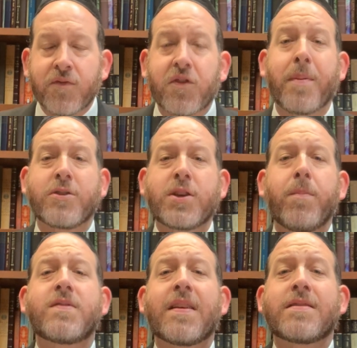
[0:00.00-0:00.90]
The Baal
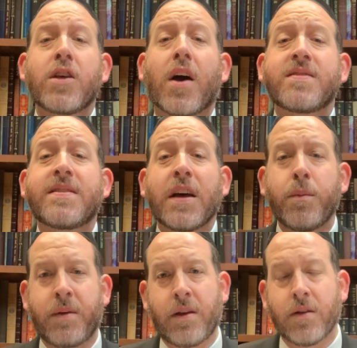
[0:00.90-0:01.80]
Shem says to the Chassid,
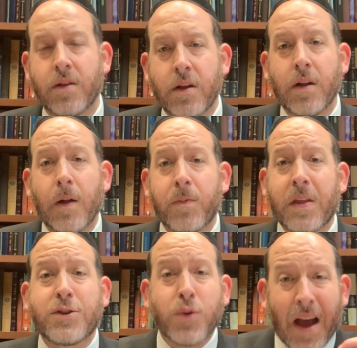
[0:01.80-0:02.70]
tell me,
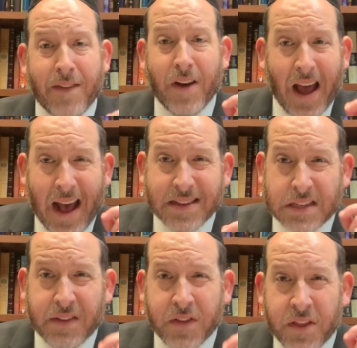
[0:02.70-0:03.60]
did you ever
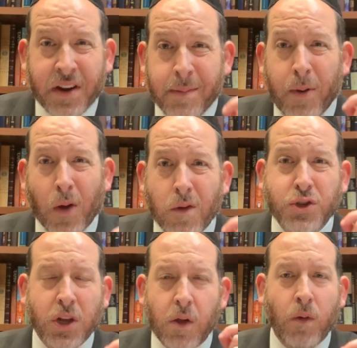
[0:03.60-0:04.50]
ask for the Ribbono
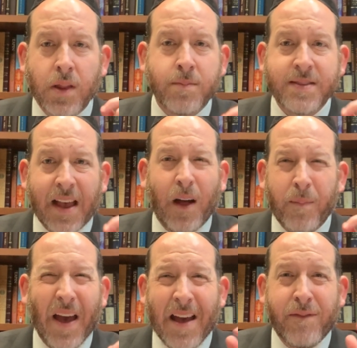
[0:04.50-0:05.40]
Shel Olam's
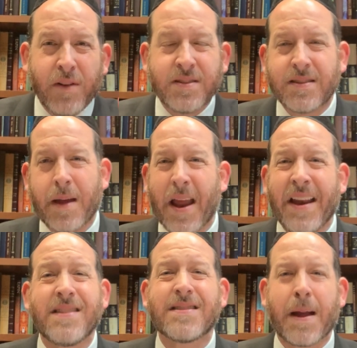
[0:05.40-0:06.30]
help every step,
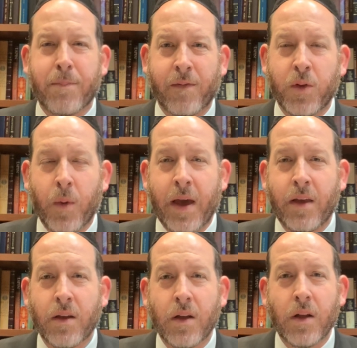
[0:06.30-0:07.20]
any step of the way?
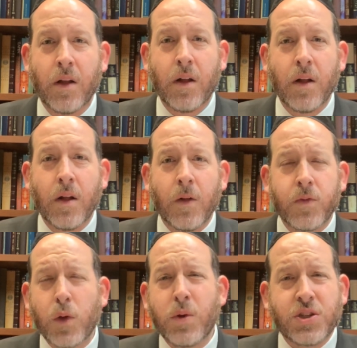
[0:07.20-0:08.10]

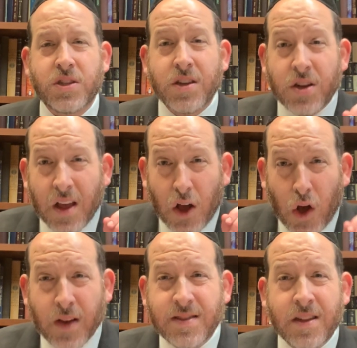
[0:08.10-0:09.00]
To which the
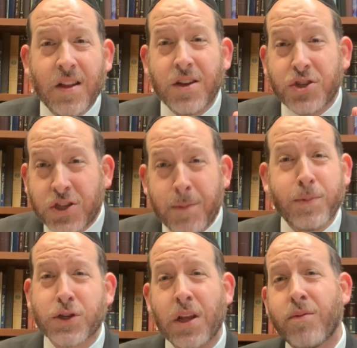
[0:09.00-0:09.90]
Chassid
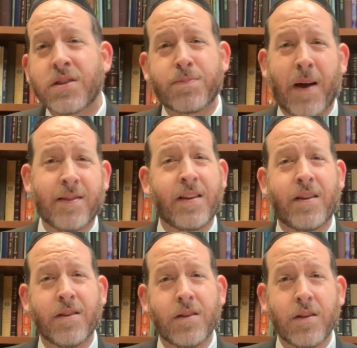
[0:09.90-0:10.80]
sheepishly
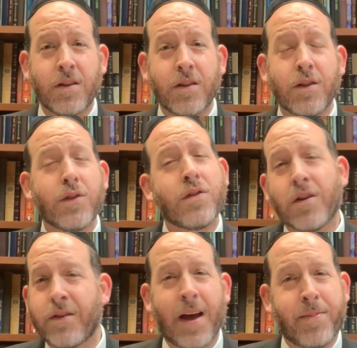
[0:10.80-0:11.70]
responded,
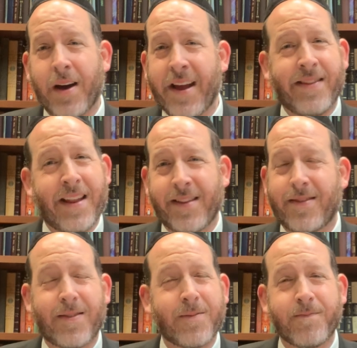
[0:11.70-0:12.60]
no, Rebbe, I
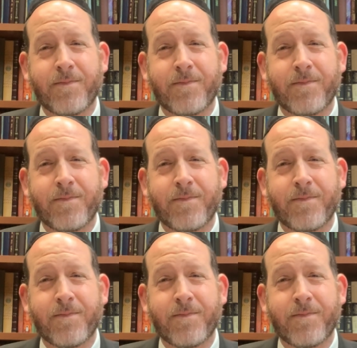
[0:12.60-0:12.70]
didn't.